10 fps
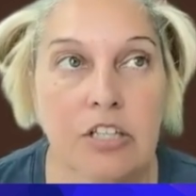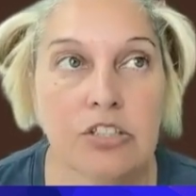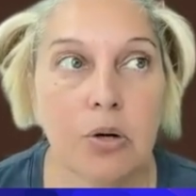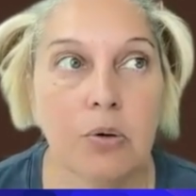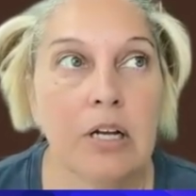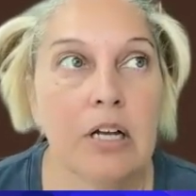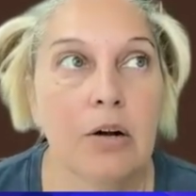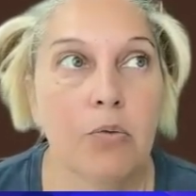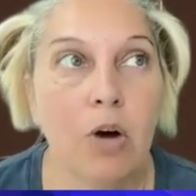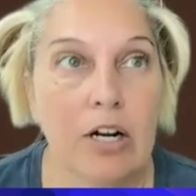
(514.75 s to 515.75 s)
So
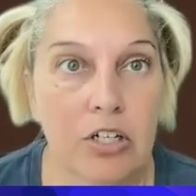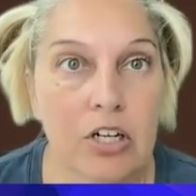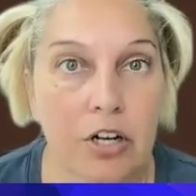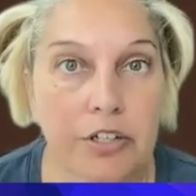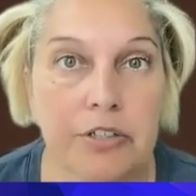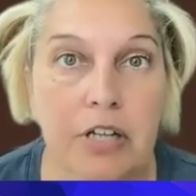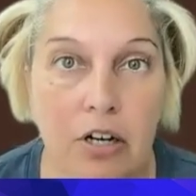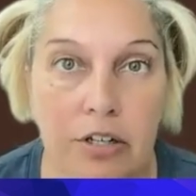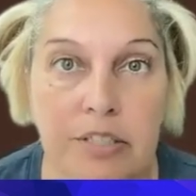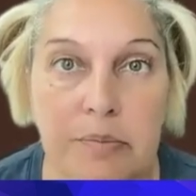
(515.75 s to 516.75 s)
one could argue that
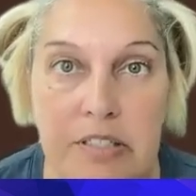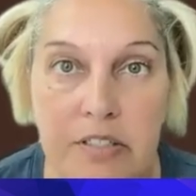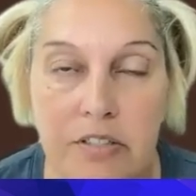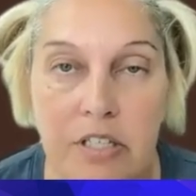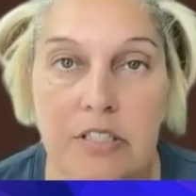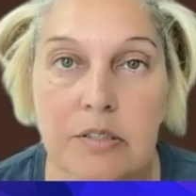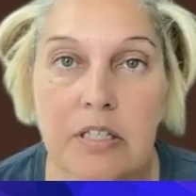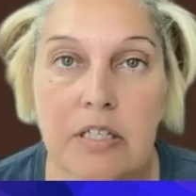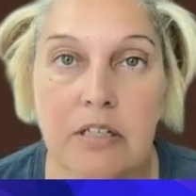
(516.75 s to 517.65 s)
Artemis is